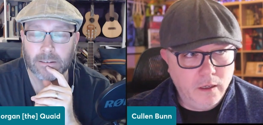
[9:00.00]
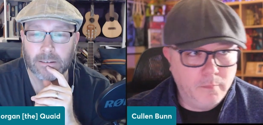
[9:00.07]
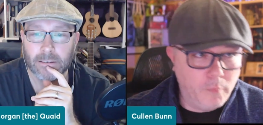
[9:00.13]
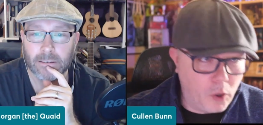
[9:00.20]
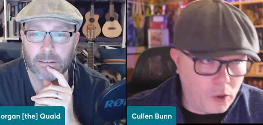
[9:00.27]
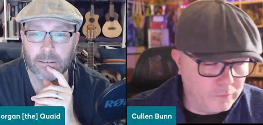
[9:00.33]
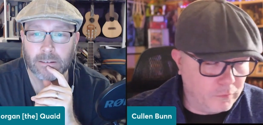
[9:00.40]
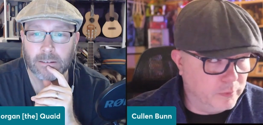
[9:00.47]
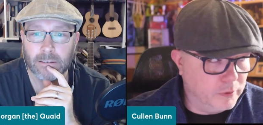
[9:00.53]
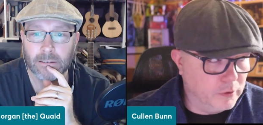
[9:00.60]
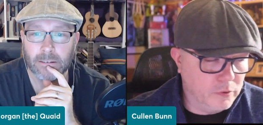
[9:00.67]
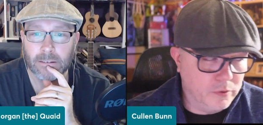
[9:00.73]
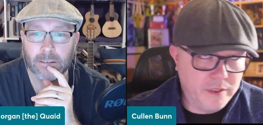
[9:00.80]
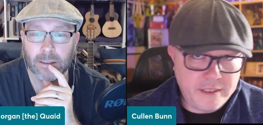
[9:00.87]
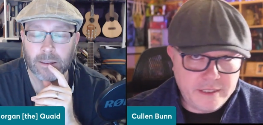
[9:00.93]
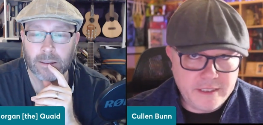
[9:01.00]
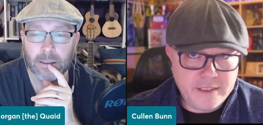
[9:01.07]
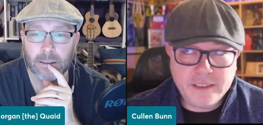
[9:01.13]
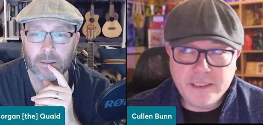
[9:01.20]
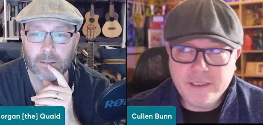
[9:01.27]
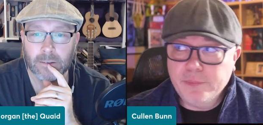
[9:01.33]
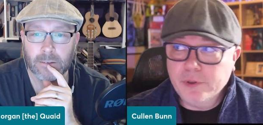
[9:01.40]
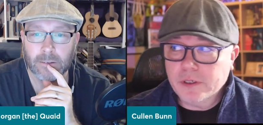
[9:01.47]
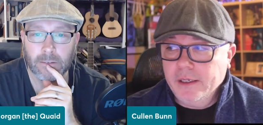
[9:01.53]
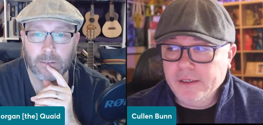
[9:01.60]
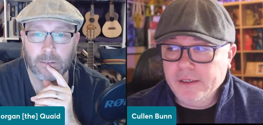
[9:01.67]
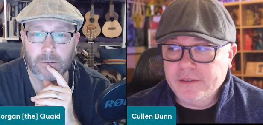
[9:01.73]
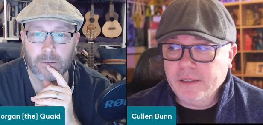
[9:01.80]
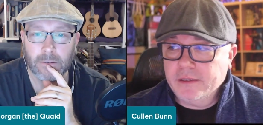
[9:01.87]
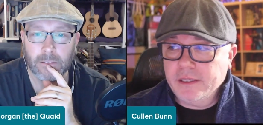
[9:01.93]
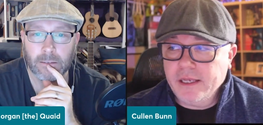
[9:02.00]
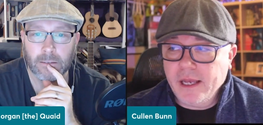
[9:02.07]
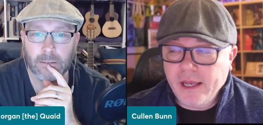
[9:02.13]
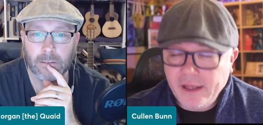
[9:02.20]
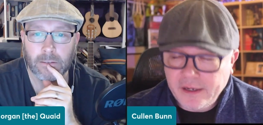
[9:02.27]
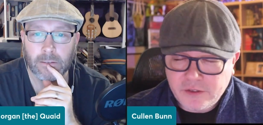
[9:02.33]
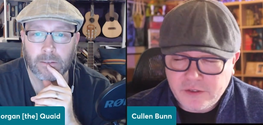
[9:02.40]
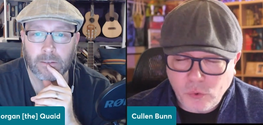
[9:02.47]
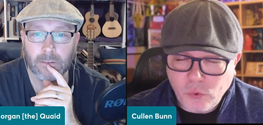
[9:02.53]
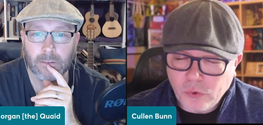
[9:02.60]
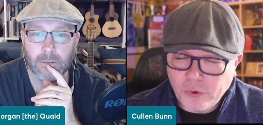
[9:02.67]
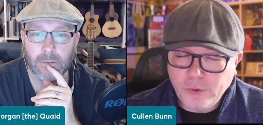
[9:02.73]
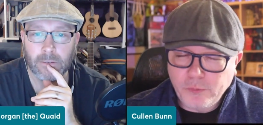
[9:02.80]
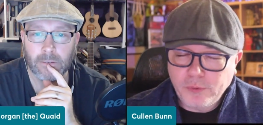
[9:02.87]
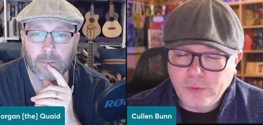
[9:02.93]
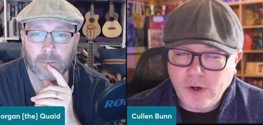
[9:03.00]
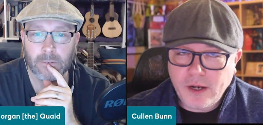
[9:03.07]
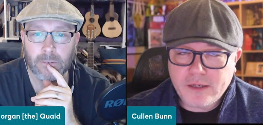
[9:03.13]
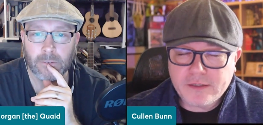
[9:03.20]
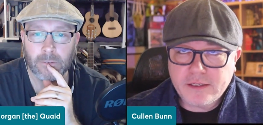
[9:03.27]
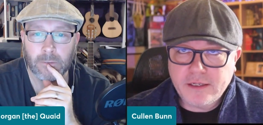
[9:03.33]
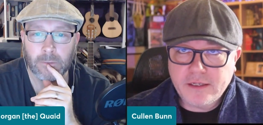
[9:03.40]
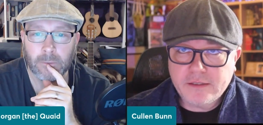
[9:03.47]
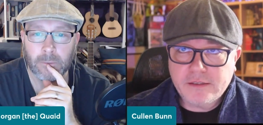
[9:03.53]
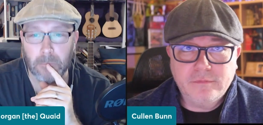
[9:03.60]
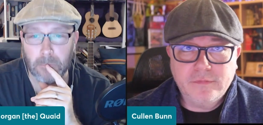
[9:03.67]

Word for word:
Speaker 1: Marvel book or a DC book is that the editorial process